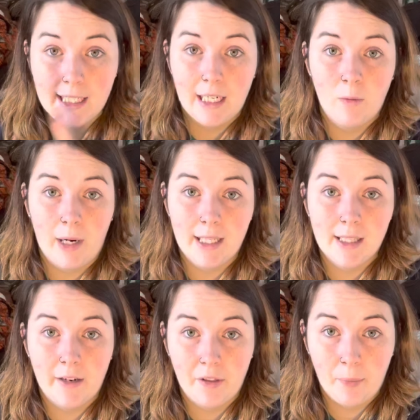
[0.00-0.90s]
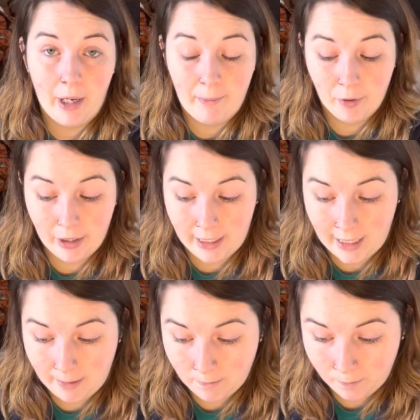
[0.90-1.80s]
and west of the prime
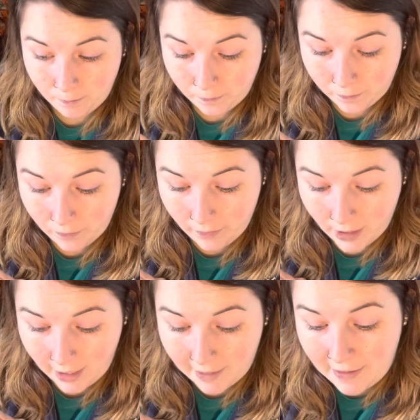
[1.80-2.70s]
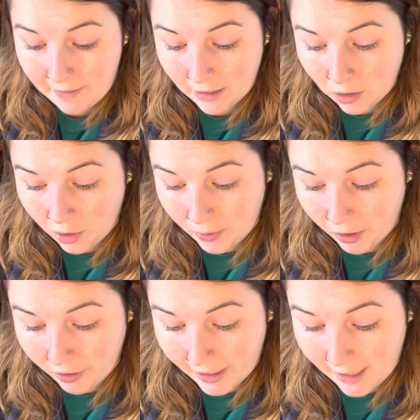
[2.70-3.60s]
meridian. And then the global
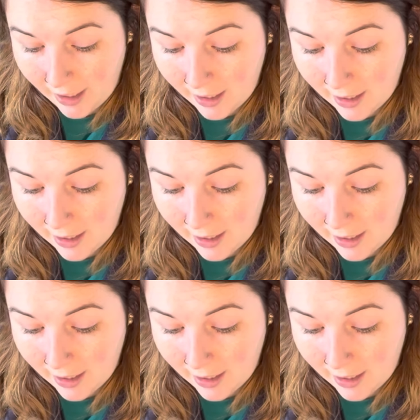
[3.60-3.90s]
grid